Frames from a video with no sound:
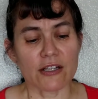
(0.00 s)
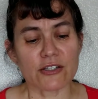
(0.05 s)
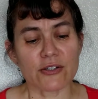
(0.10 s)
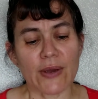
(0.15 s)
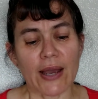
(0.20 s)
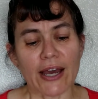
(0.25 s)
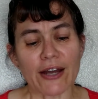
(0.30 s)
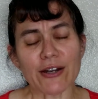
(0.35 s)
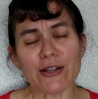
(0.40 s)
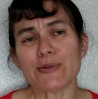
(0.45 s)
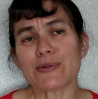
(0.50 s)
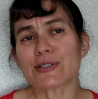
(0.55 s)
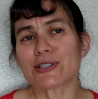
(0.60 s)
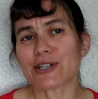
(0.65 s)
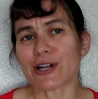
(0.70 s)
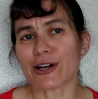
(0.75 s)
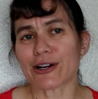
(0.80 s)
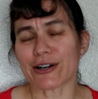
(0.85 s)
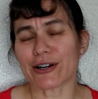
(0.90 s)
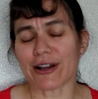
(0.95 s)
So how do you
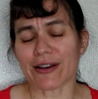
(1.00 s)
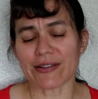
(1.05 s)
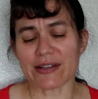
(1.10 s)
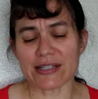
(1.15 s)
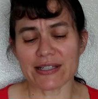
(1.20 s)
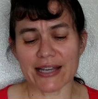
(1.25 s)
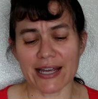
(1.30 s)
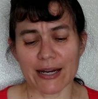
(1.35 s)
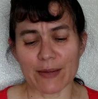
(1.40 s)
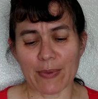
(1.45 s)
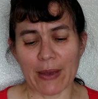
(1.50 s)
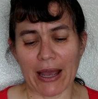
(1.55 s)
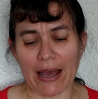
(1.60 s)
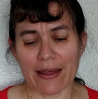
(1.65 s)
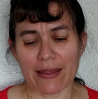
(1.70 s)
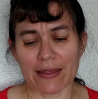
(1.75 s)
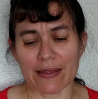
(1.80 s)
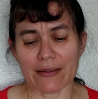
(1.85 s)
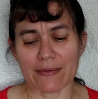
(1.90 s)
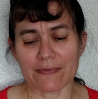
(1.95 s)
start on this kind of
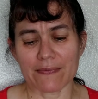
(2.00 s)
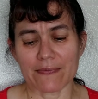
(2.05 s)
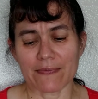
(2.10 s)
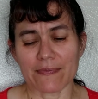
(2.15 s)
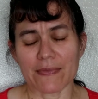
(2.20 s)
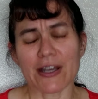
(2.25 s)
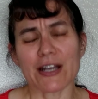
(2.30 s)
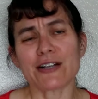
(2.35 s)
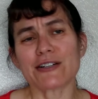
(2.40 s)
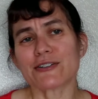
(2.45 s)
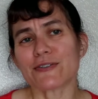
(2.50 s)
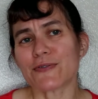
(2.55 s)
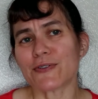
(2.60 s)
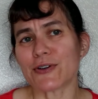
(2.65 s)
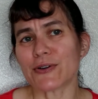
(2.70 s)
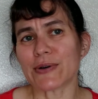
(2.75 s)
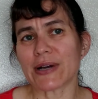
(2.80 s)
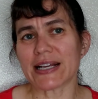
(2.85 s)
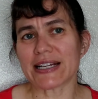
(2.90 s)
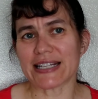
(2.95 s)
path? Here's a
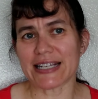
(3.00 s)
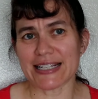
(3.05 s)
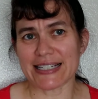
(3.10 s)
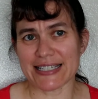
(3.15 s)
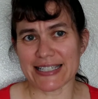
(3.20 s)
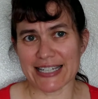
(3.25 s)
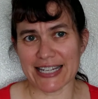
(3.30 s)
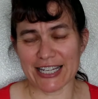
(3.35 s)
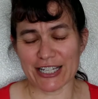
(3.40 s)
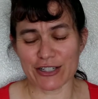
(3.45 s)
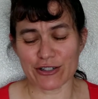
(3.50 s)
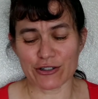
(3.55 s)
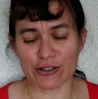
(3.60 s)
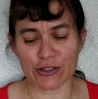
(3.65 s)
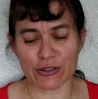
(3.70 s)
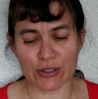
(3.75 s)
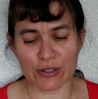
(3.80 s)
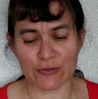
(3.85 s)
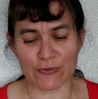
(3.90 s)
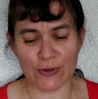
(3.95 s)
few ideas to get your
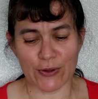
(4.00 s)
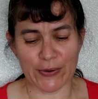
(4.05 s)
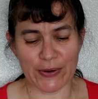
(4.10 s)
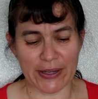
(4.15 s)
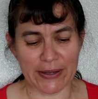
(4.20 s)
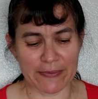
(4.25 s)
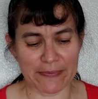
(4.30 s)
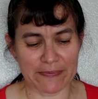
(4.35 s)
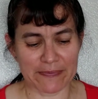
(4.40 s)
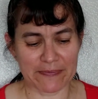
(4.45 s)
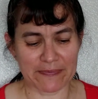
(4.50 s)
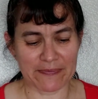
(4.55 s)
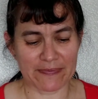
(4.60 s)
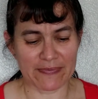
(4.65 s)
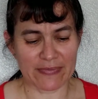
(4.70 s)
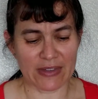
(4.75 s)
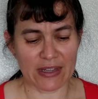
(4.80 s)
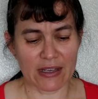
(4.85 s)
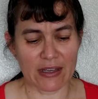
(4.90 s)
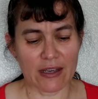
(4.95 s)
juices flowing.
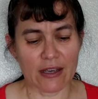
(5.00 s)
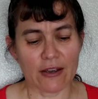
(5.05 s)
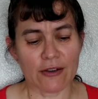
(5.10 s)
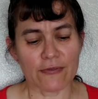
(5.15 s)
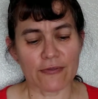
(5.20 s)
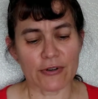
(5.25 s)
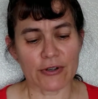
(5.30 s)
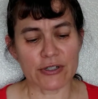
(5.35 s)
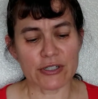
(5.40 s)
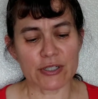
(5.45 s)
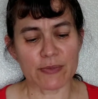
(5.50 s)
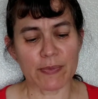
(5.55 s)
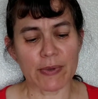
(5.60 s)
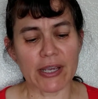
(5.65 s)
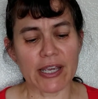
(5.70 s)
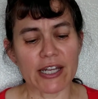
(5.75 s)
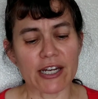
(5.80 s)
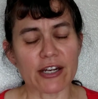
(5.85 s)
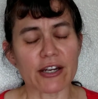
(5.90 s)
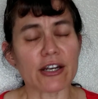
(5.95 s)
First,
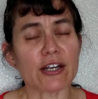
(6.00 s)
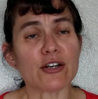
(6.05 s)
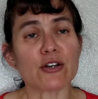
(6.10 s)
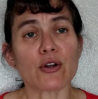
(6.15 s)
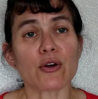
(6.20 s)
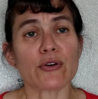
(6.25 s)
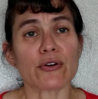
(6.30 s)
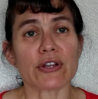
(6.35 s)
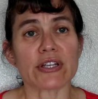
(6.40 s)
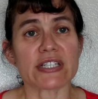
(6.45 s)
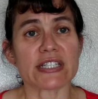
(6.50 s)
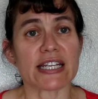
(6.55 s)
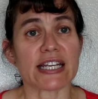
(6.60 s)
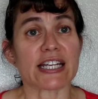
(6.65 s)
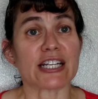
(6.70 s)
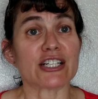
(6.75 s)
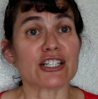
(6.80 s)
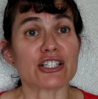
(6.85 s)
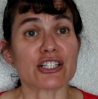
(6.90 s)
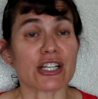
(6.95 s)
beginning
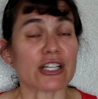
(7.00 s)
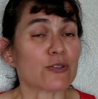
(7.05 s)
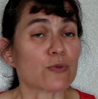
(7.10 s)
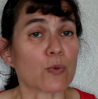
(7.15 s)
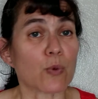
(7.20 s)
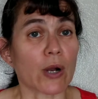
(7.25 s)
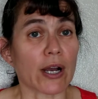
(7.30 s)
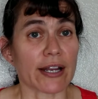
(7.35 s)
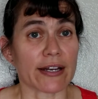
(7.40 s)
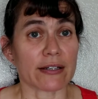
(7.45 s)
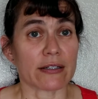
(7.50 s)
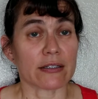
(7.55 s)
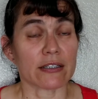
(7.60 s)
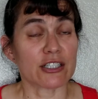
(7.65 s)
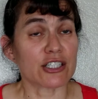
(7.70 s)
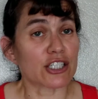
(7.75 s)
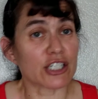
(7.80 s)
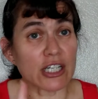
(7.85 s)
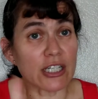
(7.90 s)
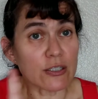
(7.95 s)
noticing just one,
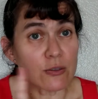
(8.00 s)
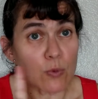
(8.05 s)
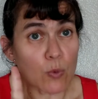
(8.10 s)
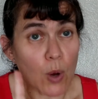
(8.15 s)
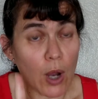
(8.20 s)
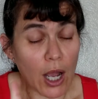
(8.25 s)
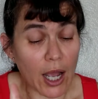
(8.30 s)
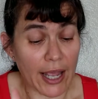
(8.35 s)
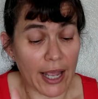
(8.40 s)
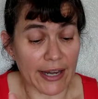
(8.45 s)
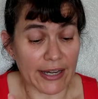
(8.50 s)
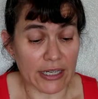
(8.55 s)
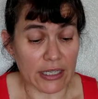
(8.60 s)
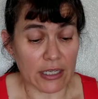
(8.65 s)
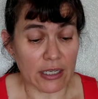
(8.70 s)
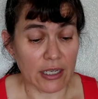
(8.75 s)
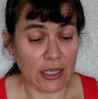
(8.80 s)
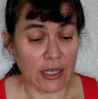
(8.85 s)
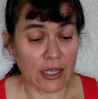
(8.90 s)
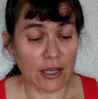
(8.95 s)
just one
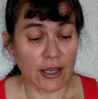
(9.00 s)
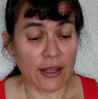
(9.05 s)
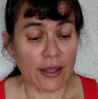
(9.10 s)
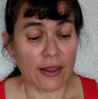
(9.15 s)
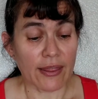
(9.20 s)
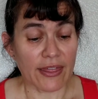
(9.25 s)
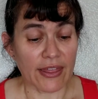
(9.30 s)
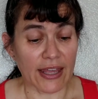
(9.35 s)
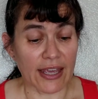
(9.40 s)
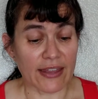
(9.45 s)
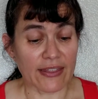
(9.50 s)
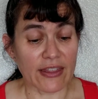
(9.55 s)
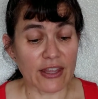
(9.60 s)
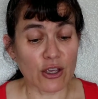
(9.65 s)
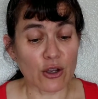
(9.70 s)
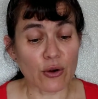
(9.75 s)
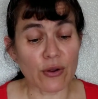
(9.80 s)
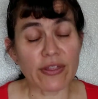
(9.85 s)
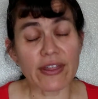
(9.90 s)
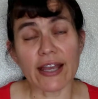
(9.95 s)
thing
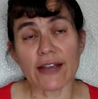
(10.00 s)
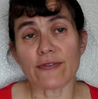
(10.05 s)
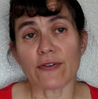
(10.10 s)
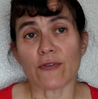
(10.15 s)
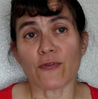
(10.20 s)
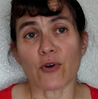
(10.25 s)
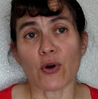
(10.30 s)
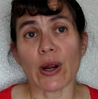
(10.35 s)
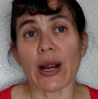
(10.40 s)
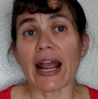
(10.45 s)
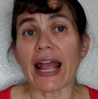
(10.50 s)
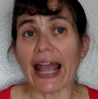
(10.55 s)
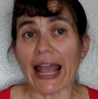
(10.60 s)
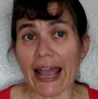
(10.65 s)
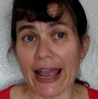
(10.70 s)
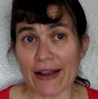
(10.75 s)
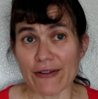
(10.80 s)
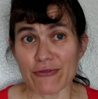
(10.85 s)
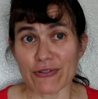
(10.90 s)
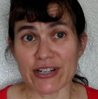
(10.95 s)
that you're thankful for
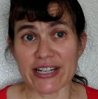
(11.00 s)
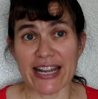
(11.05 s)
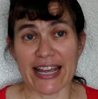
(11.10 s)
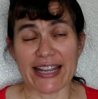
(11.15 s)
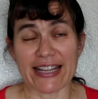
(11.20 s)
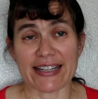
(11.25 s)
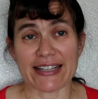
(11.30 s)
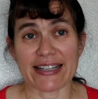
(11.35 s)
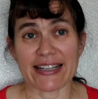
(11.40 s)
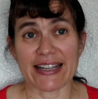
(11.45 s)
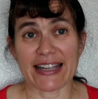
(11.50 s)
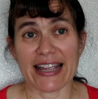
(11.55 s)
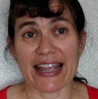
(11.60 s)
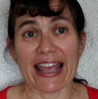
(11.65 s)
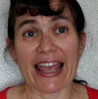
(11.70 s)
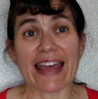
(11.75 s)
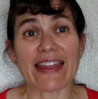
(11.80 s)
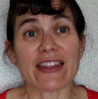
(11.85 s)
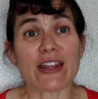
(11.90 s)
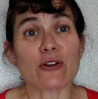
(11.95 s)
every day,
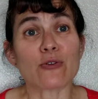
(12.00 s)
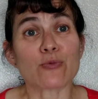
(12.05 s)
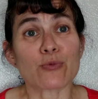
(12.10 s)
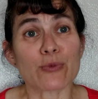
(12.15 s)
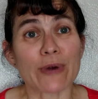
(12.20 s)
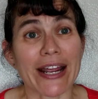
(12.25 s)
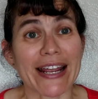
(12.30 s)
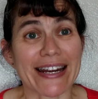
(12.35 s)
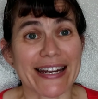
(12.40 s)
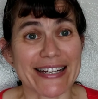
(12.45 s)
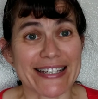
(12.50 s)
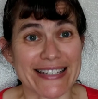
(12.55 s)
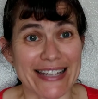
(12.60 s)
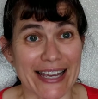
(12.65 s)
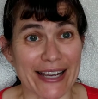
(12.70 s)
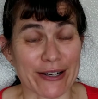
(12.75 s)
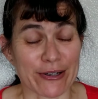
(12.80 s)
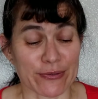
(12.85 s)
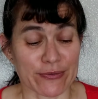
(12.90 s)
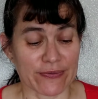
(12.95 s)
and then write it
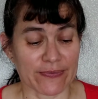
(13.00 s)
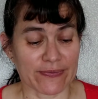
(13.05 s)
down.